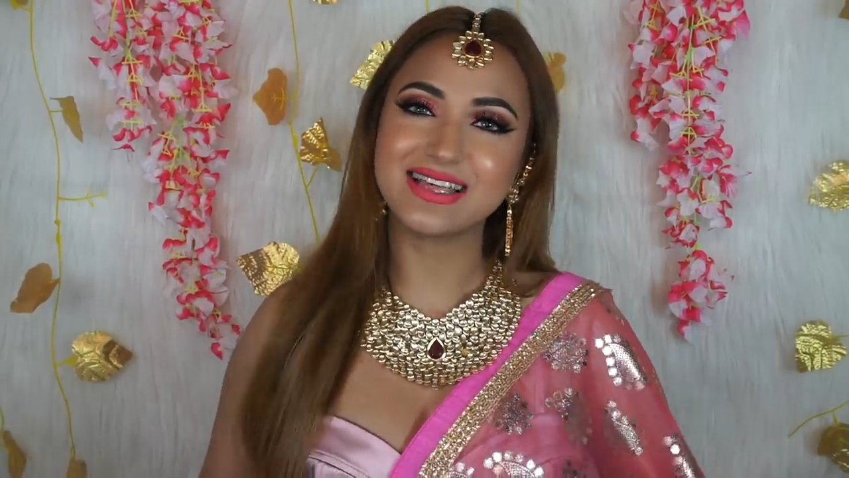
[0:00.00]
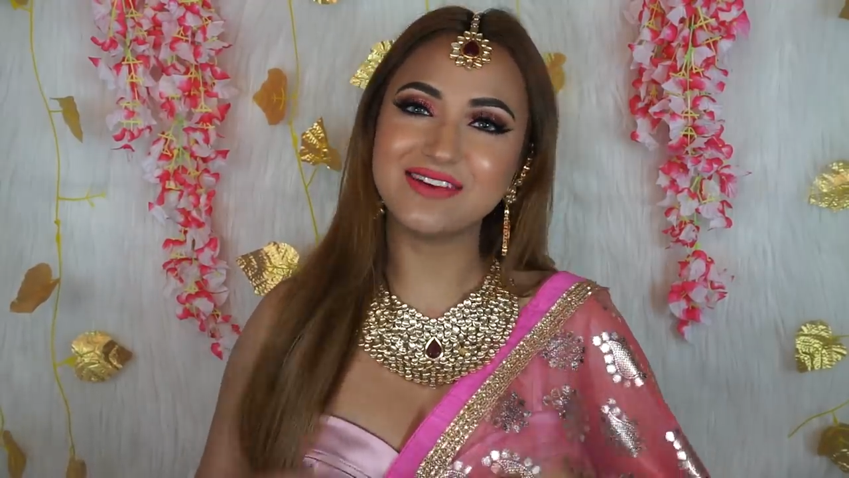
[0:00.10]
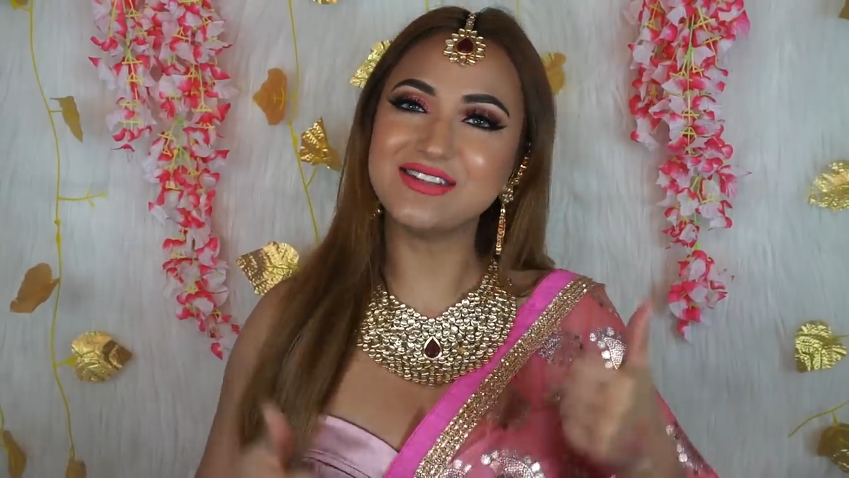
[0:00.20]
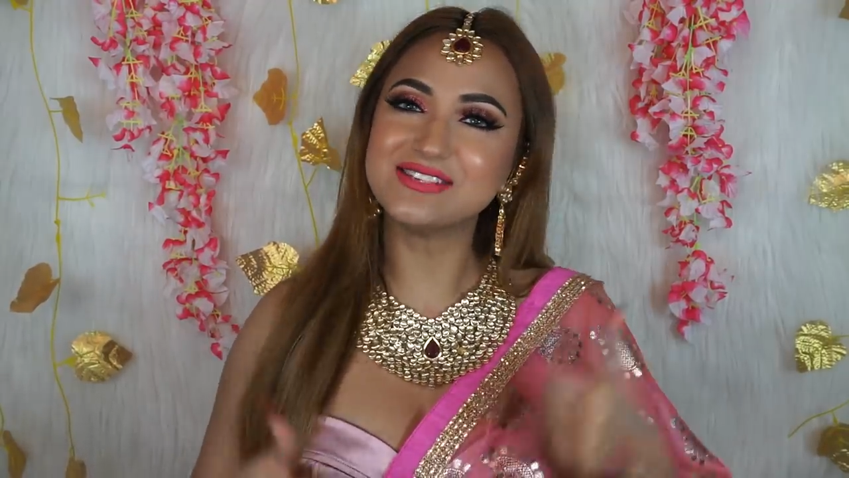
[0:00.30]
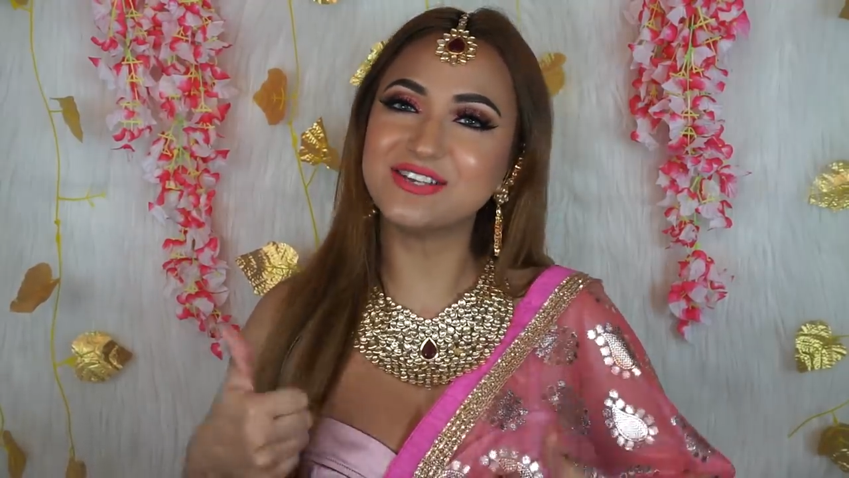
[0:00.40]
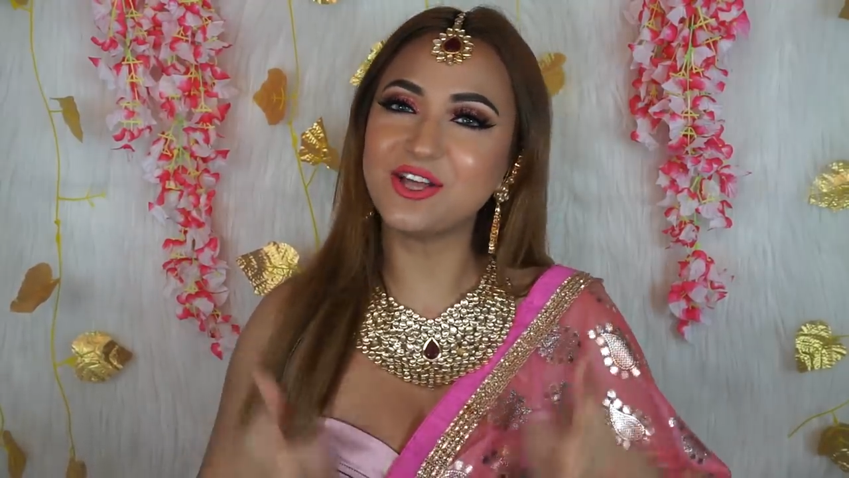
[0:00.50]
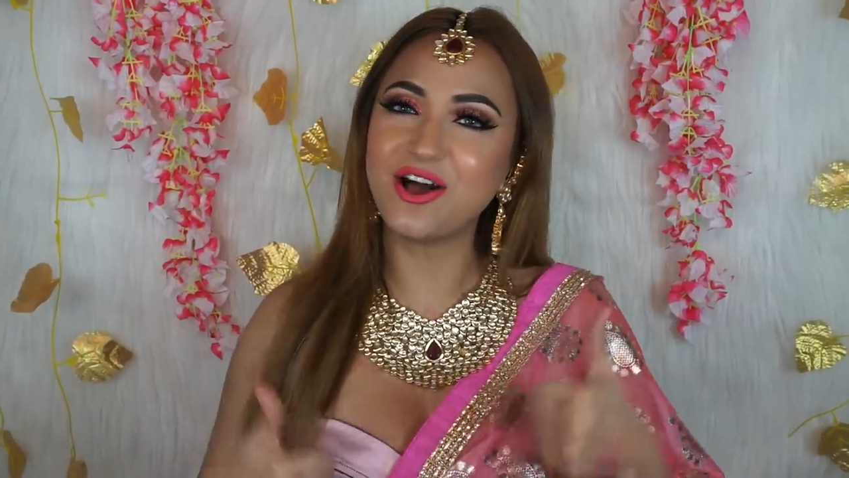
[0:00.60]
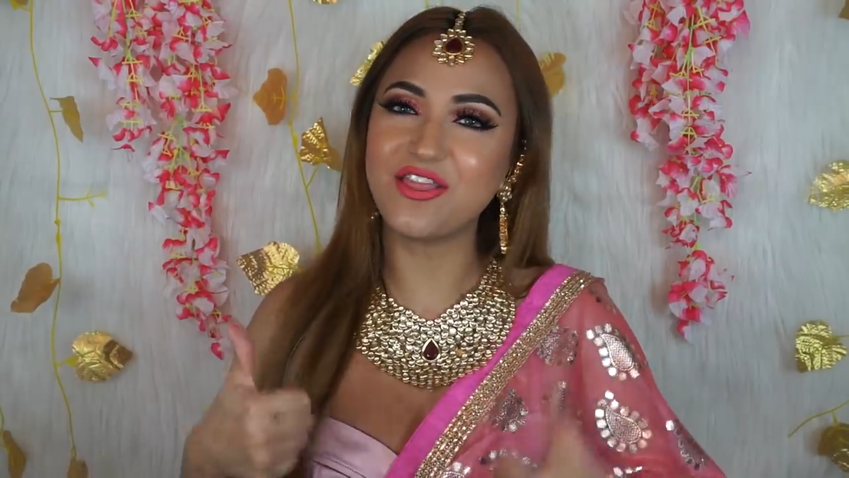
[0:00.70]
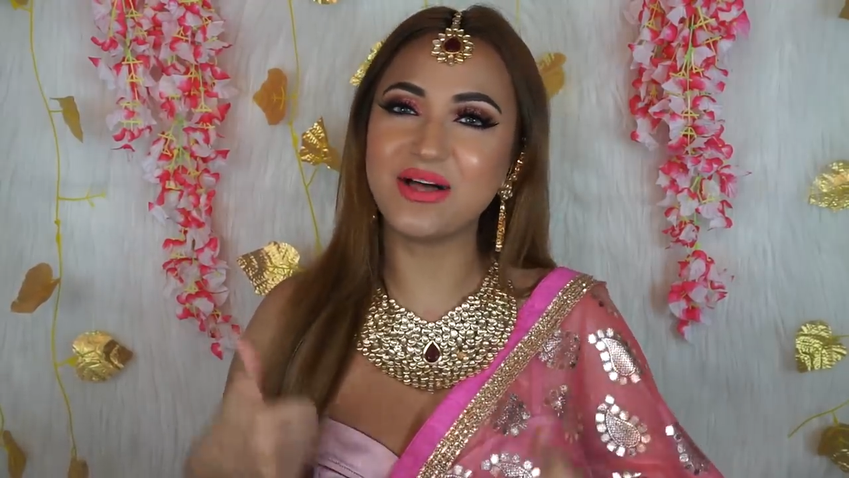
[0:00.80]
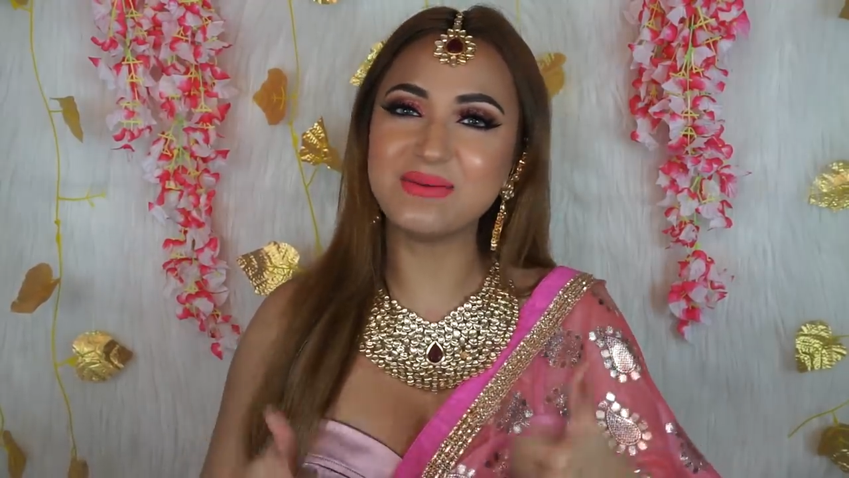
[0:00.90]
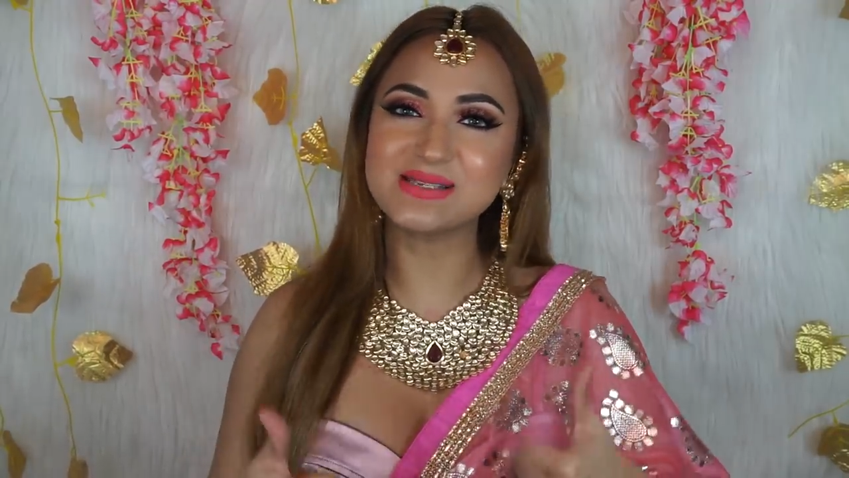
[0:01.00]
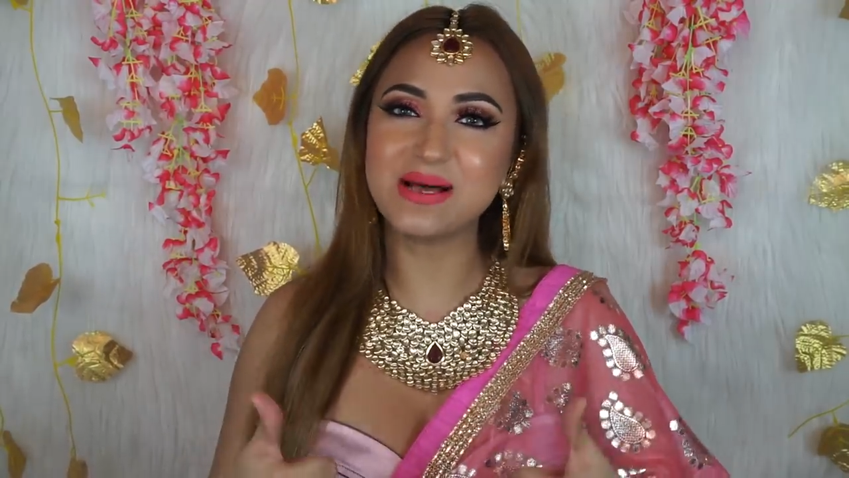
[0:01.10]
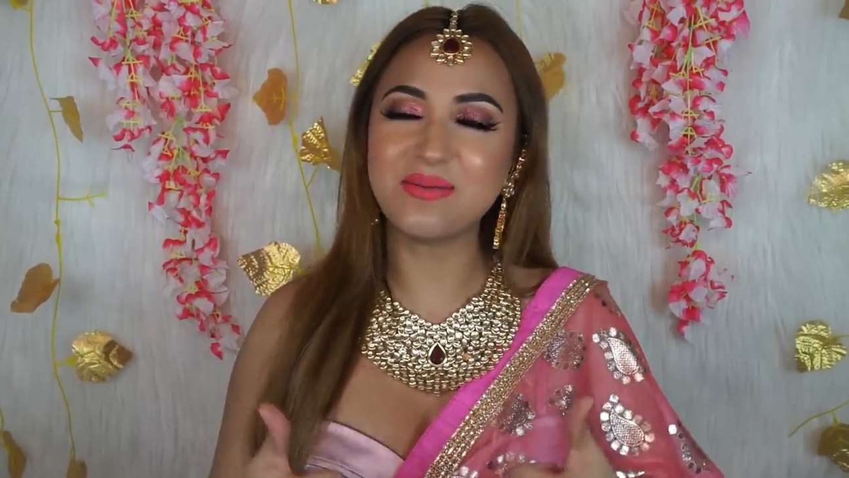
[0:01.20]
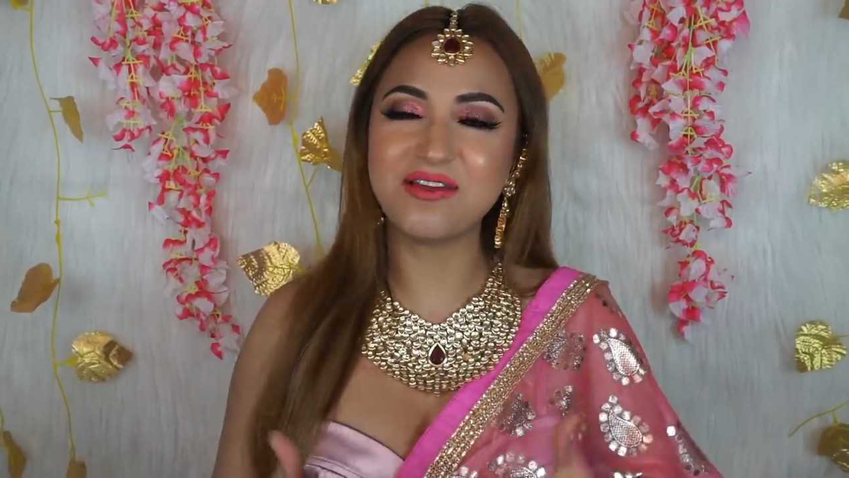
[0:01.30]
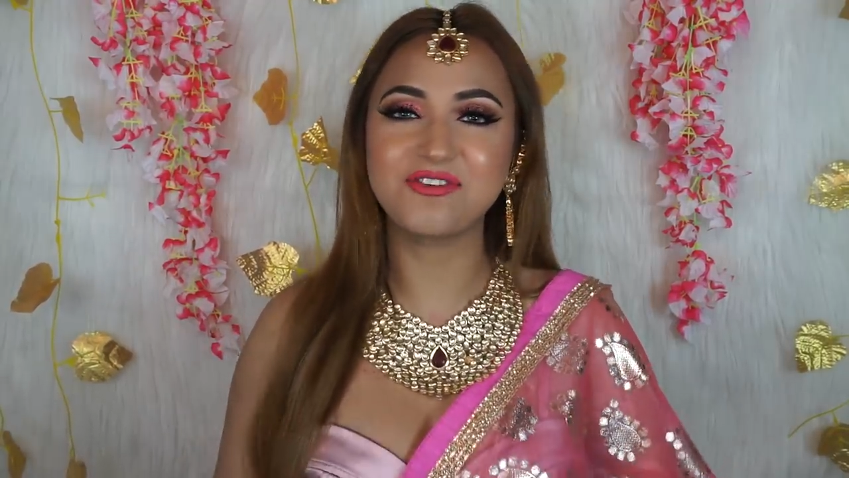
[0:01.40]
Give this video a thumbs
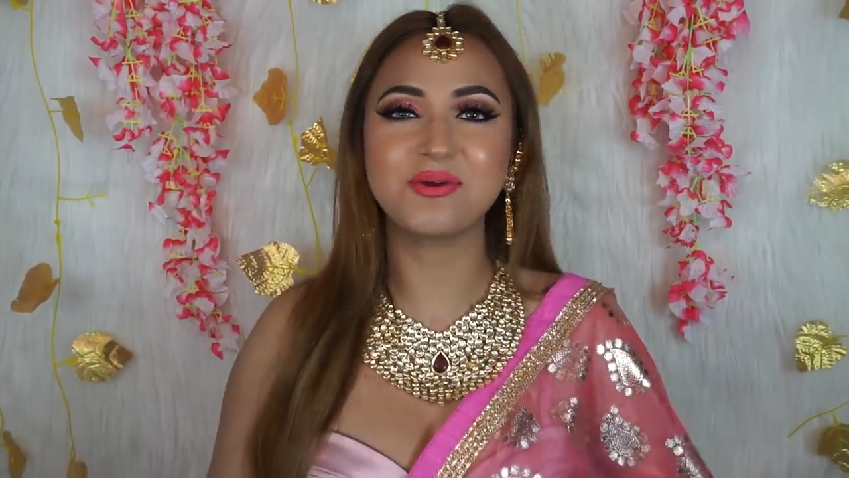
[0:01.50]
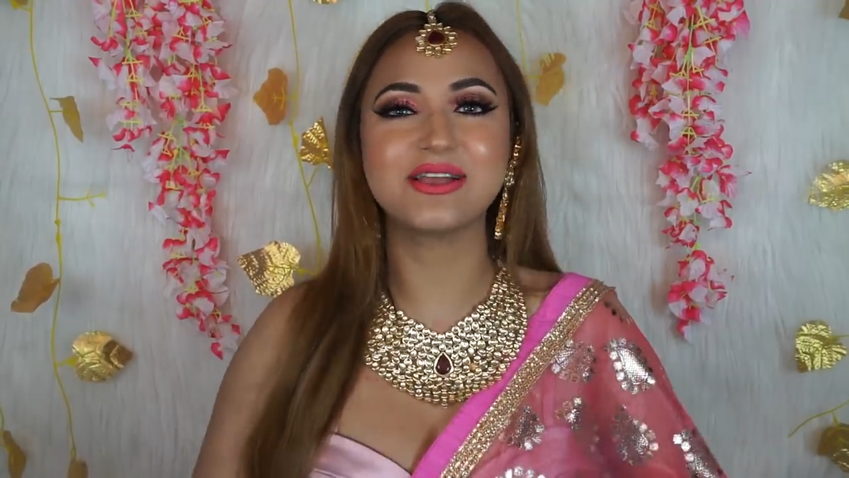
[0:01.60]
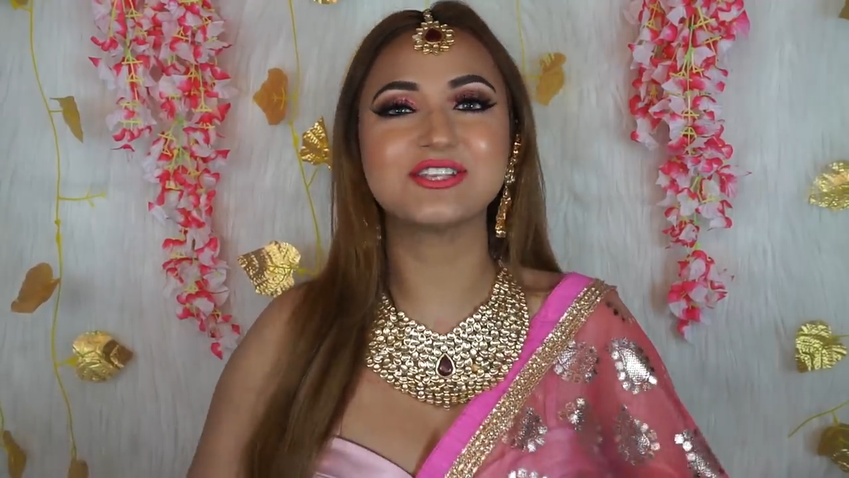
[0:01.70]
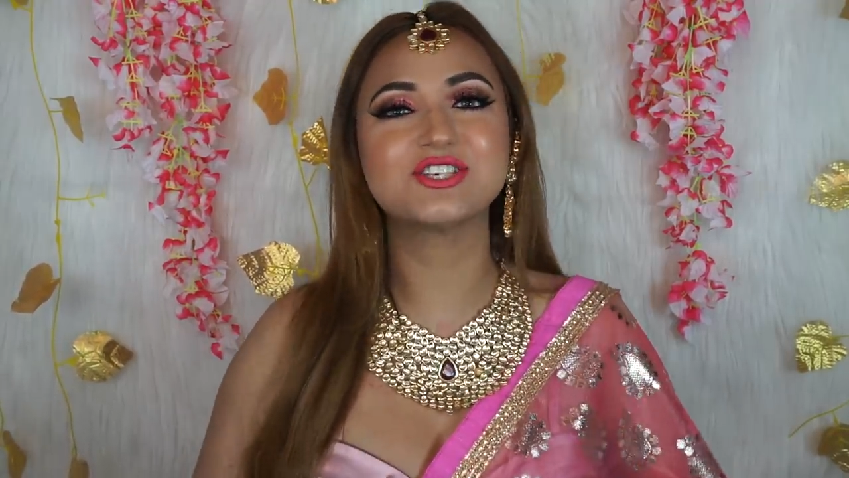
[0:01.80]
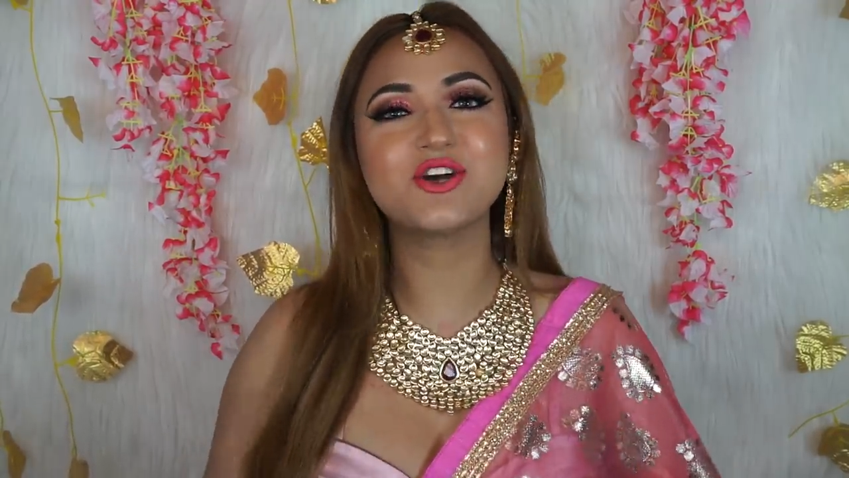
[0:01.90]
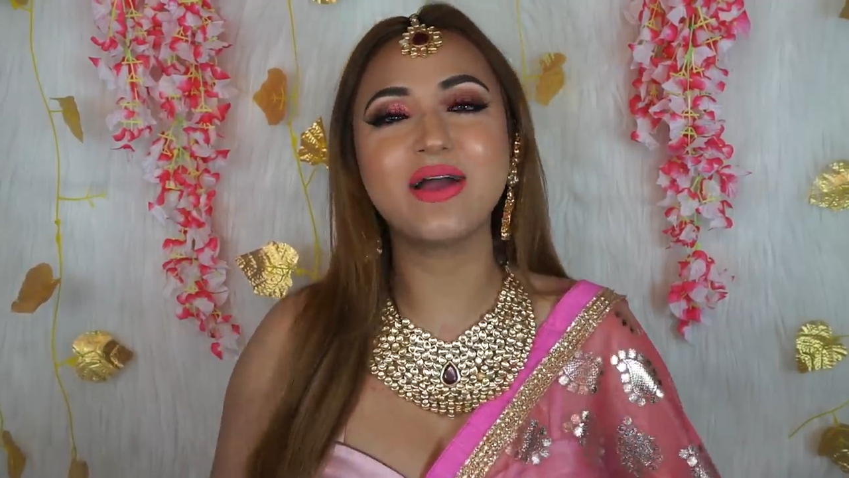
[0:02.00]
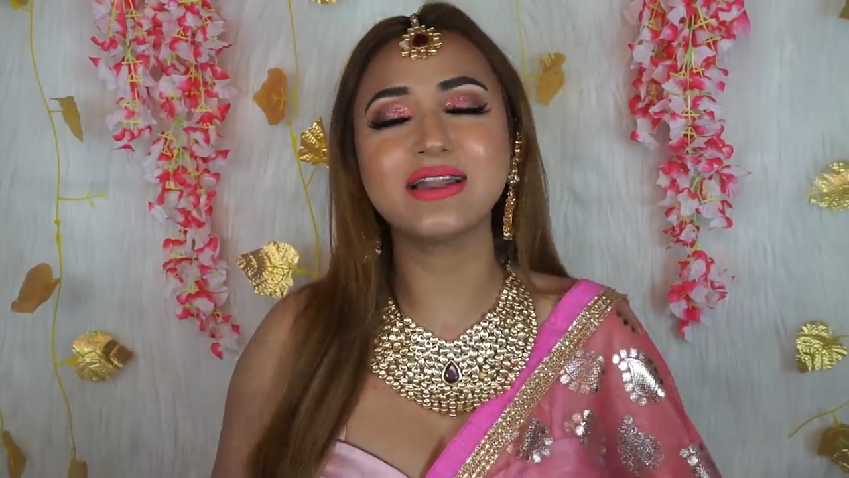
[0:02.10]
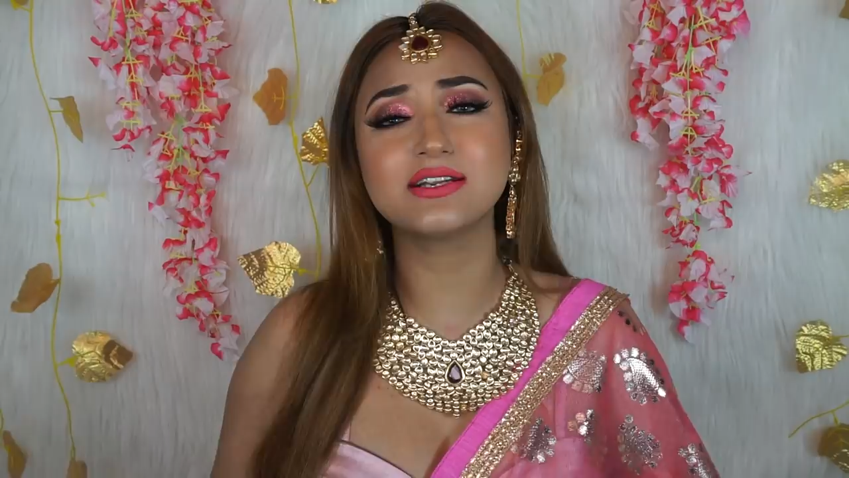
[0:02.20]
up if you enjoyed